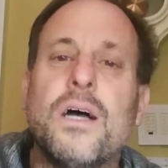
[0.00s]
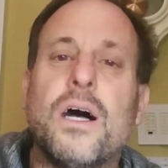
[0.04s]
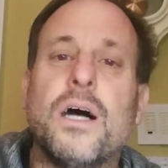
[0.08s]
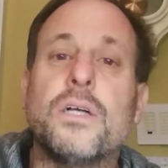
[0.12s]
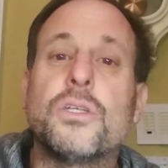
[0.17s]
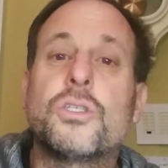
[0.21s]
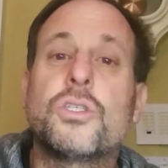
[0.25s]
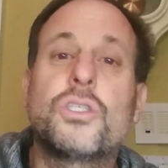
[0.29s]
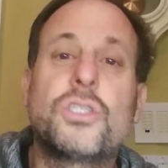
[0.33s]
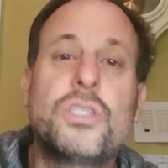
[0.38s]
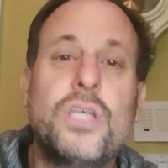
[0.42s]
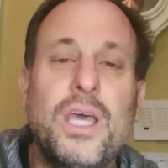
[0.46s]
I'll
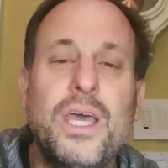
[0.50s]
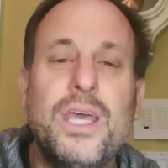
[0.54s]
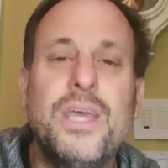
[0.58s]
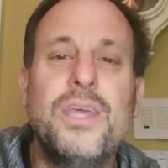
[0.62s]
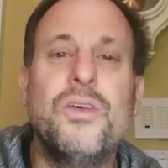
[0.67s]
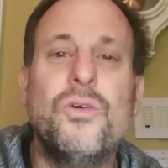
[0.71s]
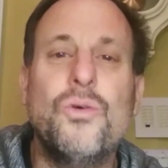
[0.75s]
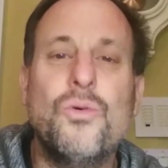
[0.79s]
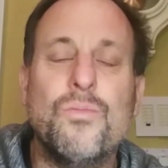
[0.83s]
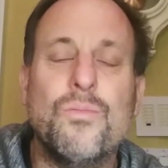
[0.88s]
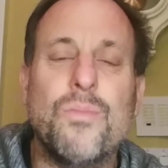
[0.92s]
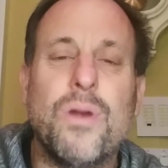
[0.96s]
see
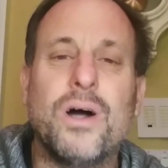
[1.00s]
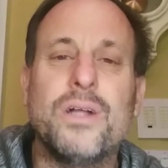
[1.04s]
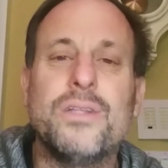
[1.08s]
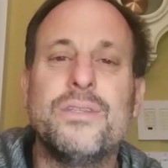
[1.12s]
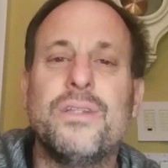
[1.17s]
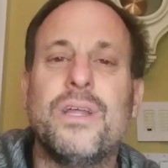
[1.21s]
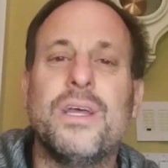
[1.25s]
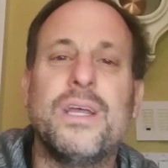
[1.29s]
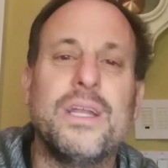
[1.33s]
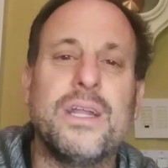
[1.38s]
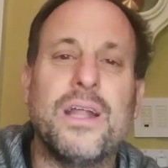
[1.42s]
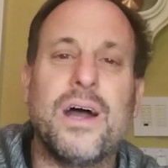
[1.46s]
you
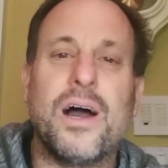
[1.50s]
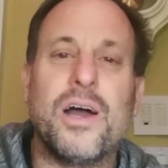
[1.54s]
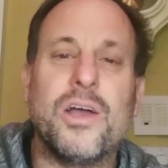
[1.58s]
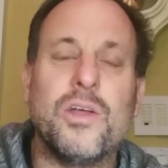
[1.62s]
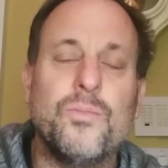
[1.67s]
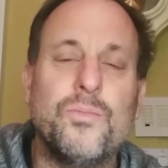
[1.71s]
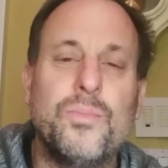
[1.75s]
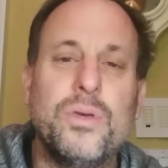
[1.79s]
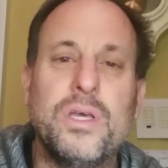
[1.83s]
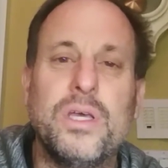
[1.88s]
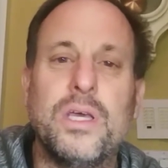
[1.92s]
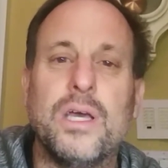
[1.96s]
Monday,
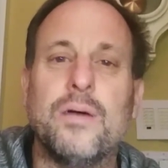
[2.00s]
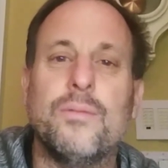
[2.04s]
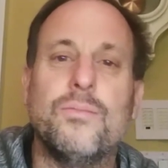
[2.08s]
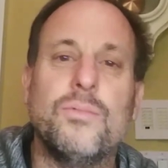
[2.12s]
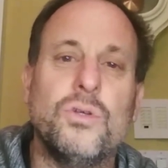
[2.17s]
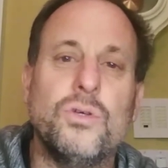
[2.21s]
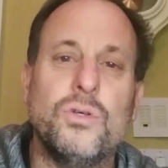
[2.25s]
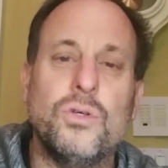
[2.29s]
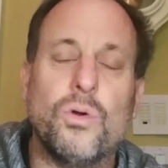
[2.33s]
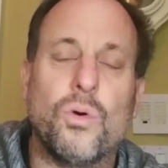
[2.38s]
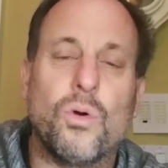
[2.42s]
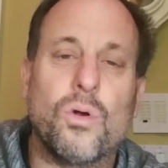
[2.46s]
9 p.m.
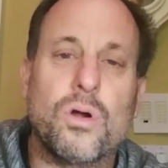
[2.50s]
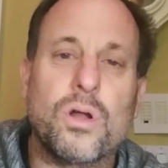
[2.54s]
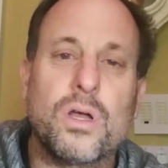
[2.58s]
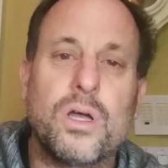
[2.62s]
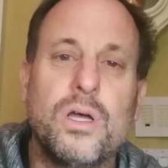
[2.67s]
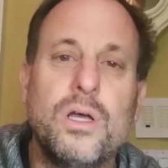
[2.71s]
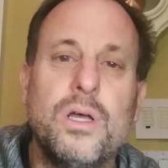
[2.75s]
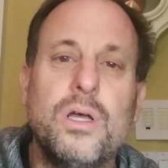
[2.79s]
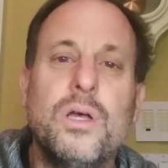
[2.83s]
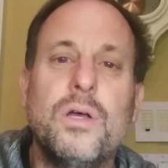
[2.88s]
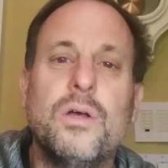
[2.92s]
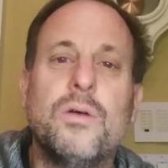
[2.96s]
New York.
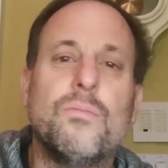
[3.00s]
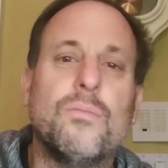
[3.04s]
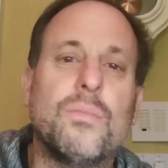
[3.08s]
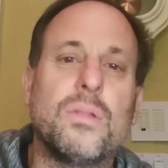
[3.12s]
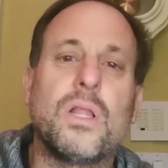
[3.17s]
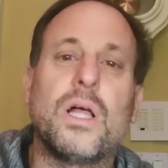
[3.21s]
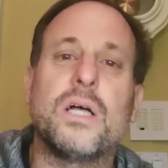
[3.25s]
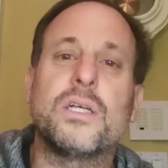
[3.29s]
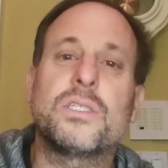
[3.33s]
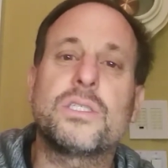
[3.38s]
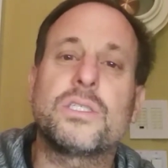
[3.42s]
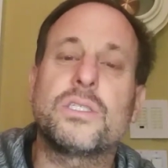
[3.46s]

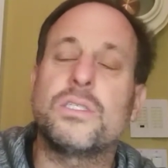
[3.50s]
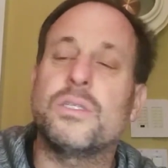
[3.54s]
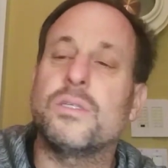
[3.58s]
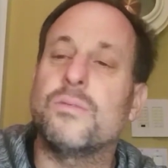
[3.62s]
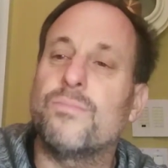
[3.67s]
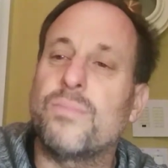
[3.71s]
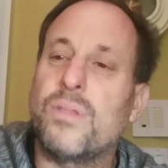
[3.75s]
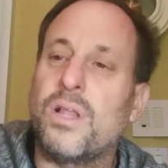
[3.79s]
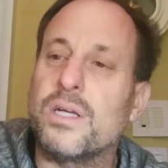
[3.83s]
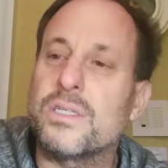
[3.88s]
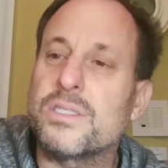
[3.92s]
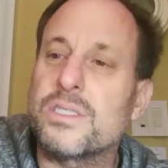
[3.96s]

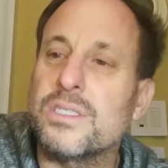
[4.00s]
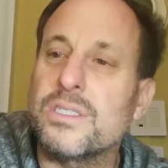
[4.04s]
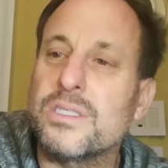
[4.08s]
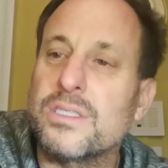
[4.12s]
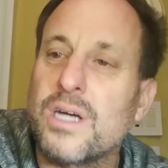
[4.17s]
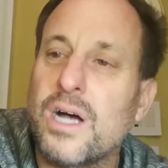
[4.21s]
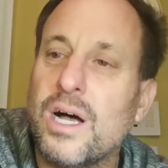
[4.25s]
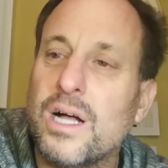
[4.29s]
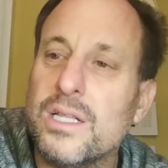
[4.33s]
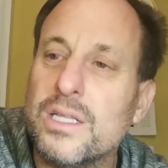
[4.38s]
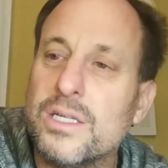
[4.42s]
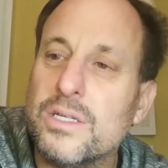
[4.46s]
Blessings,
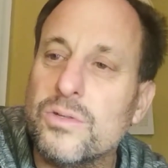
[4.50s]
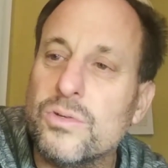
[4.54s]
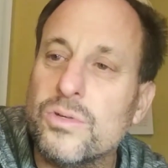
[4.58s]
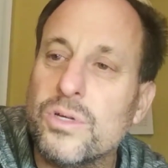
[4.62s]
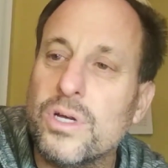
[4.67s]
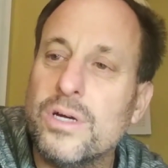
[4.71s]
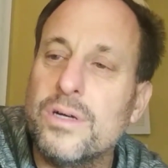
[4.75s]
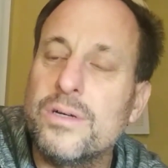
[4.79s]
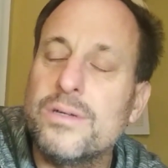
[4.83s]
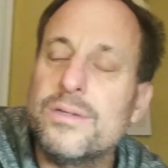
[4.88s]
hallelujah.